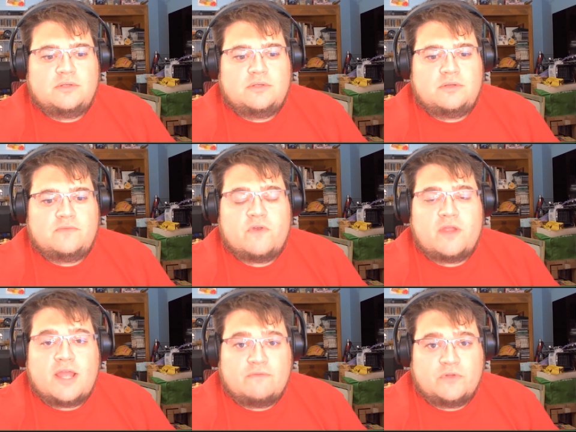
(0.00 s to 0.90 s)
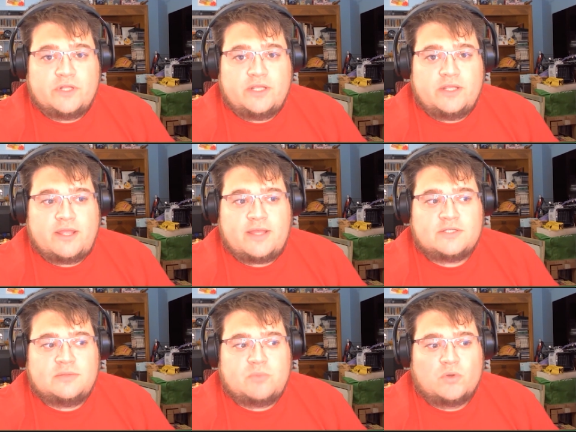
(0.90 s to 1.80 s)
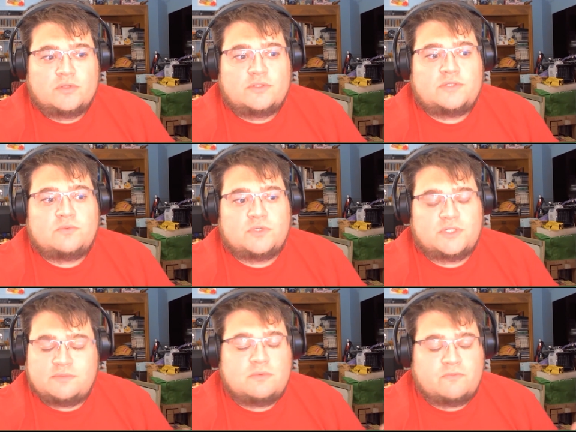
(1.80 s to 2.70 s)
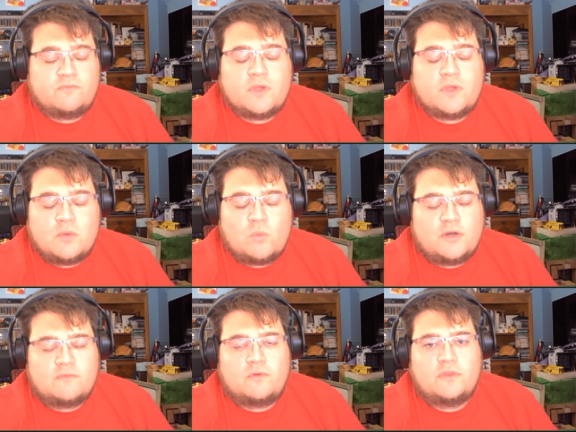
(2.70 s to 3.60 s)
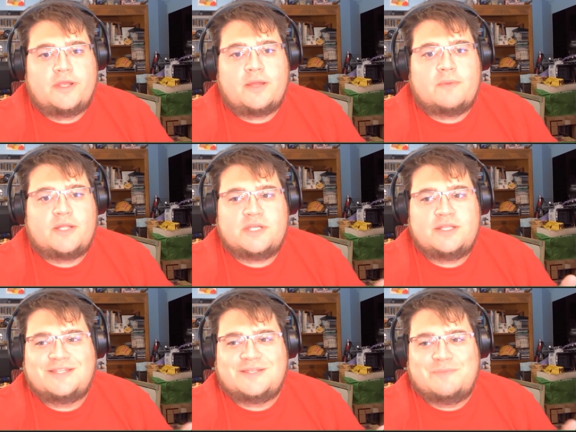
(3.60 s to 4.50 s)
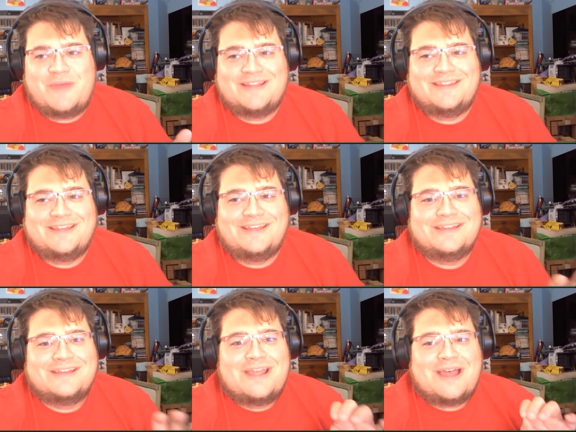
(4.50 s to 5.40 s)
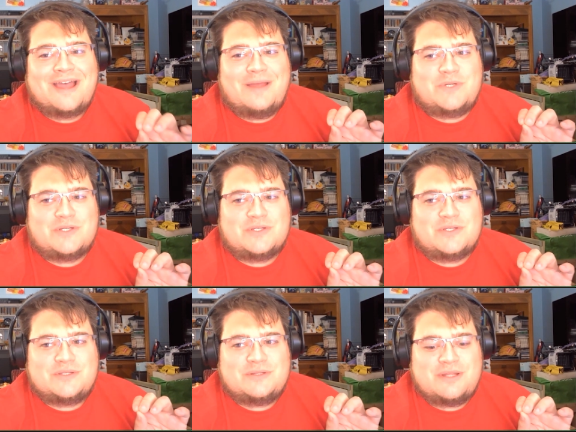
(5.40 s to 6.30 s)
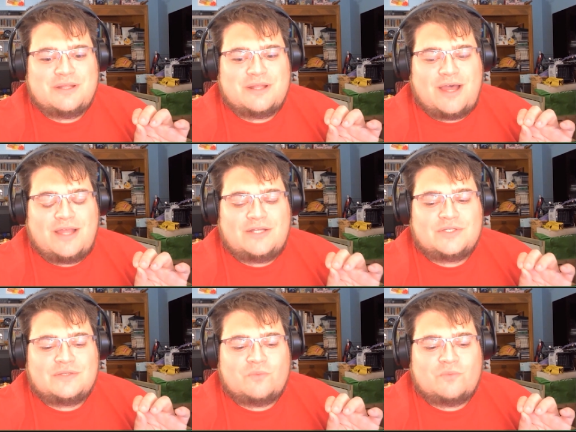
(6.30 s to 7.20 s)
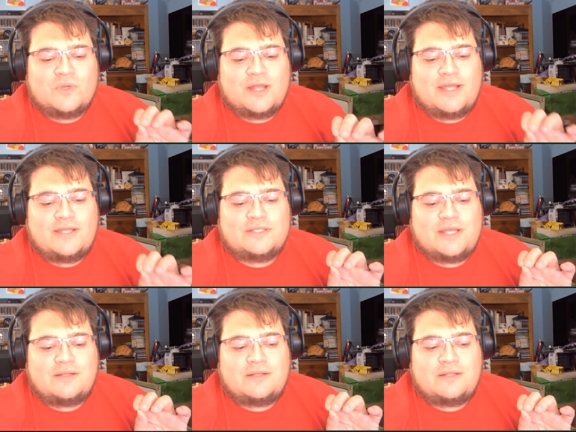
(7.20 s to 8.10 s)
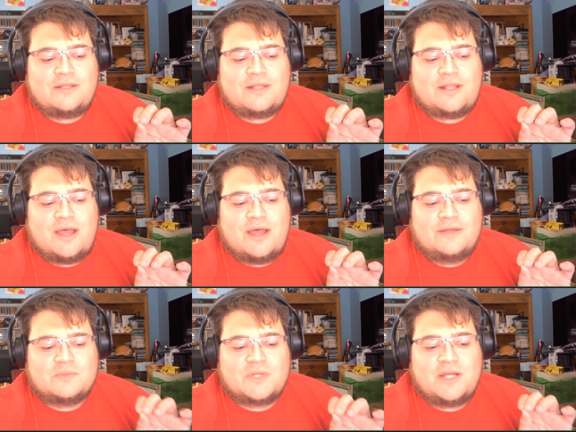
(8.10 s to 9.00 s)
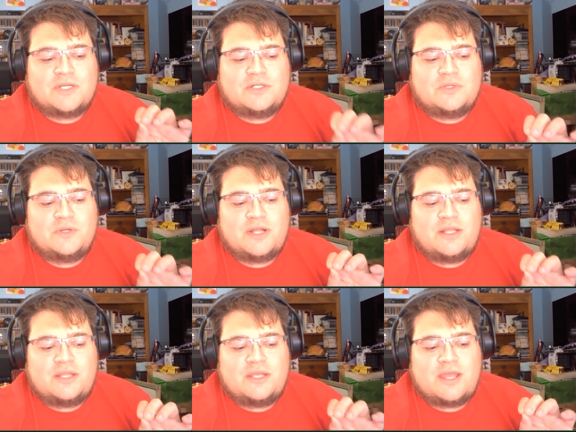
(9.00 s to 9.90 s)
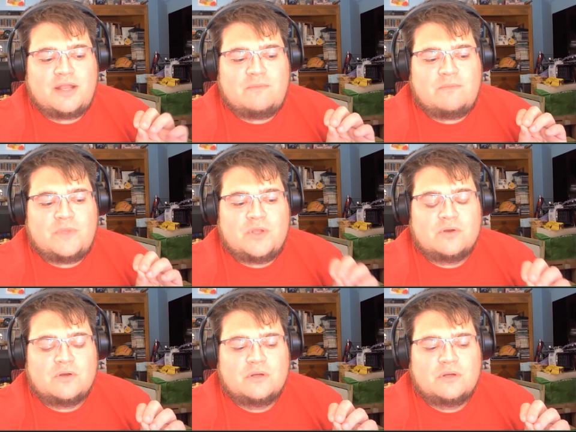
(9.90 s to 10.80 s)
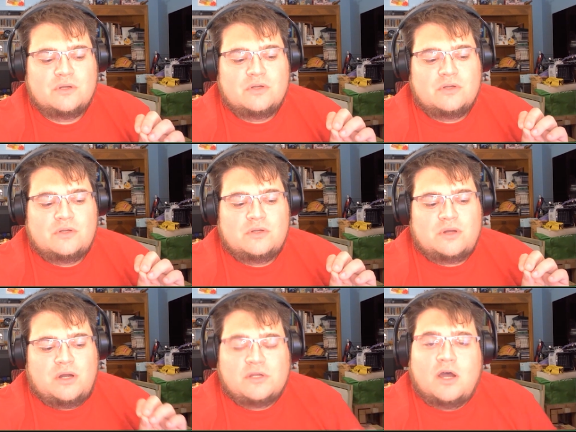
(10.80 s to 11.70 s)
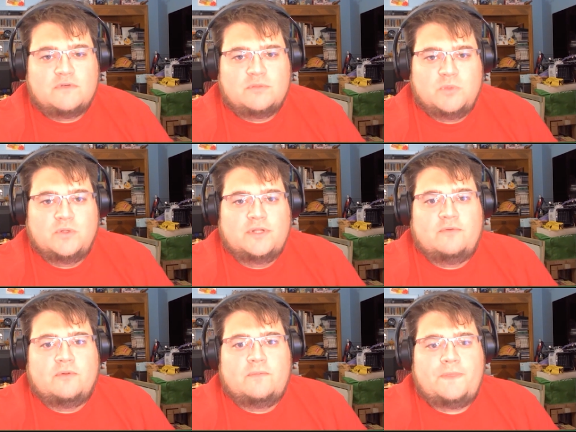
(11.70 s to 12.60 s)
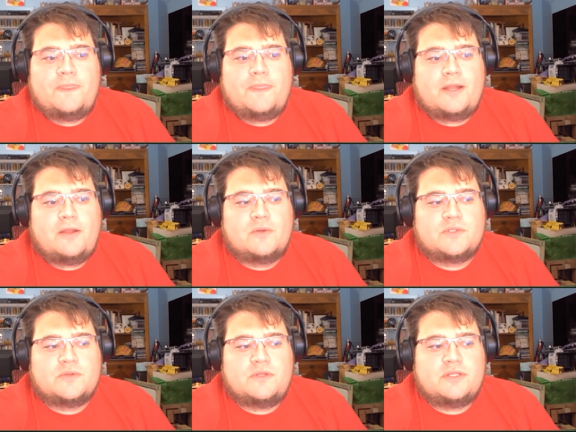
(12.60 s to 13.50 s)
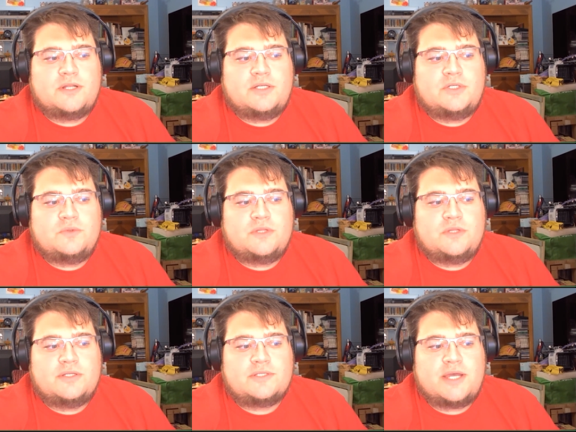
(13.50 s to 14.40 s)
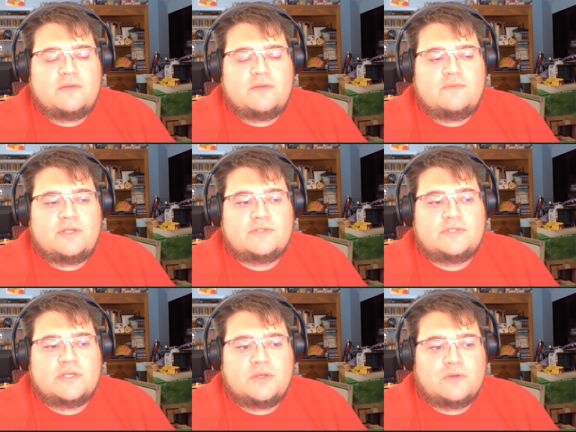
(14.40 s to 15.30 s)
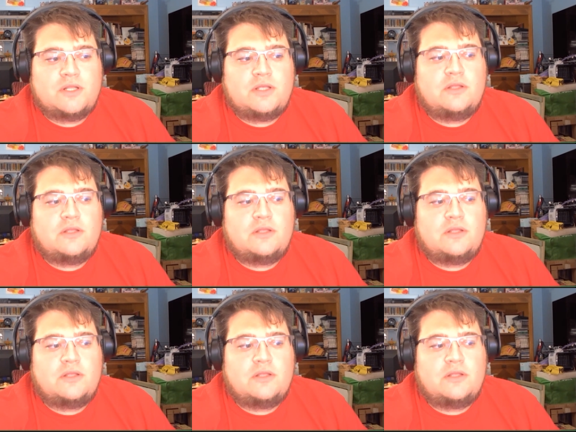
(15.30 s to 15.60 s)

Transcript: very heavily as an importance, which is a wonderful thing. I'm not saying that's a bad thing. I'm just, I just realized that sometimes I do it, I think, at a mere uncomfortable level. And I also think that I do things out of insecurity